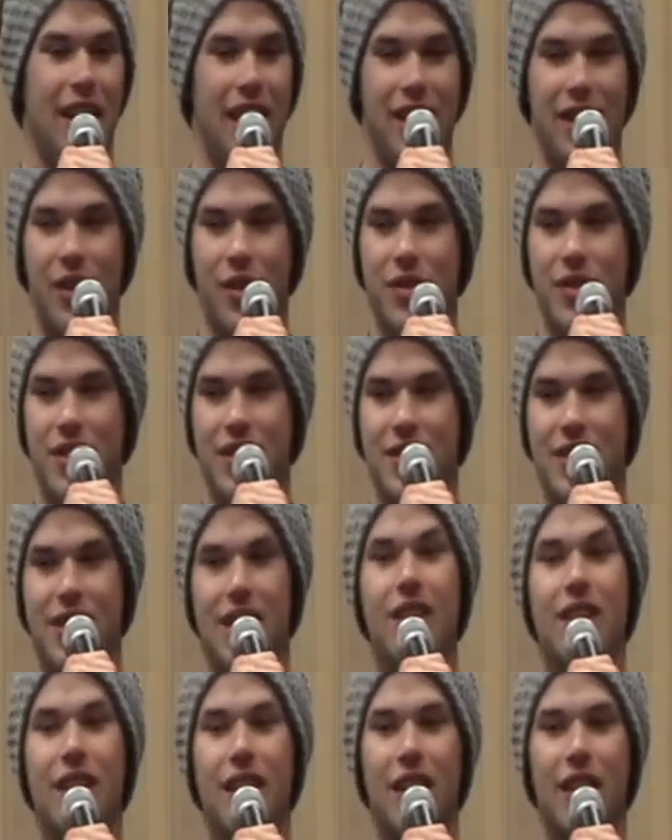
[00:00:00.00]
and they'll just
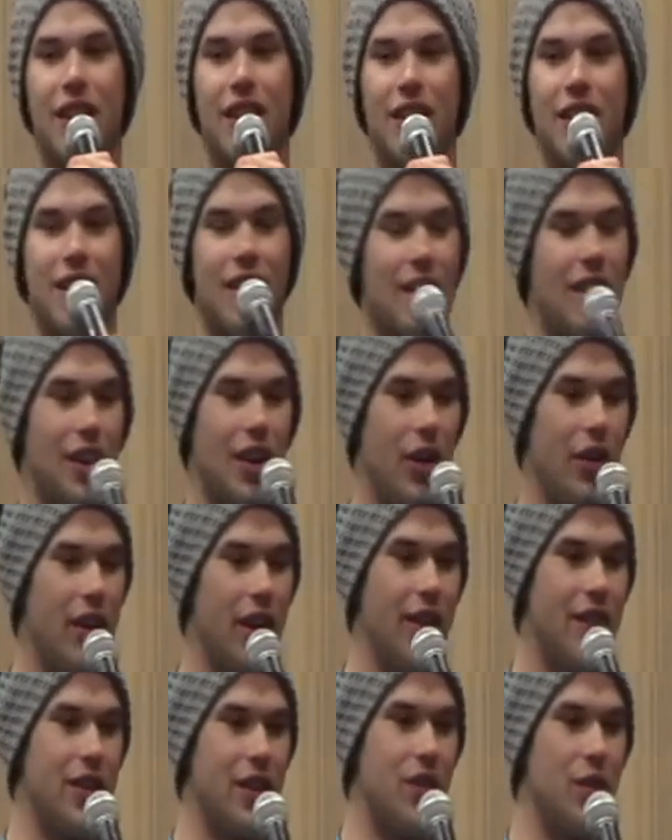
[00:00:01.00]
sit there. All
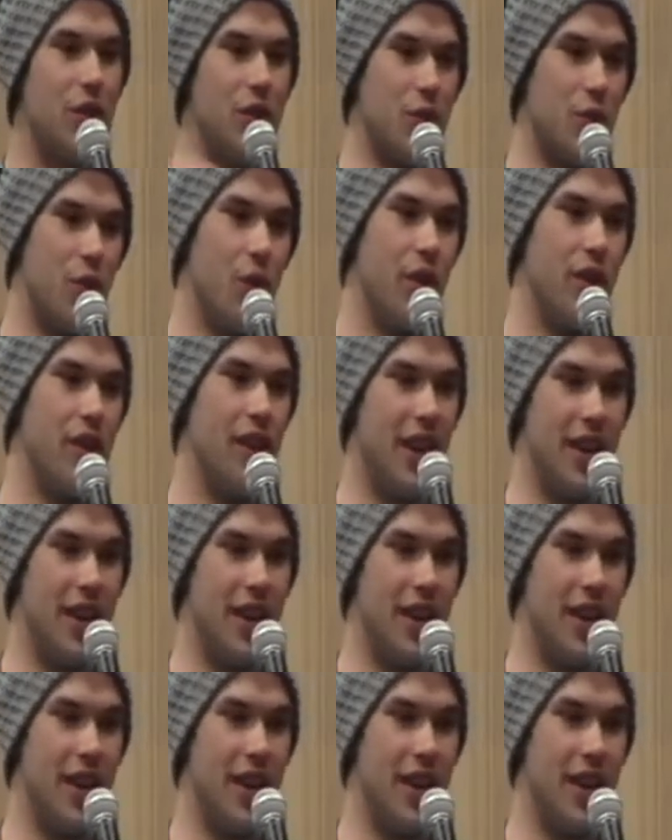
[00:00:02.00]
they have to do is roll the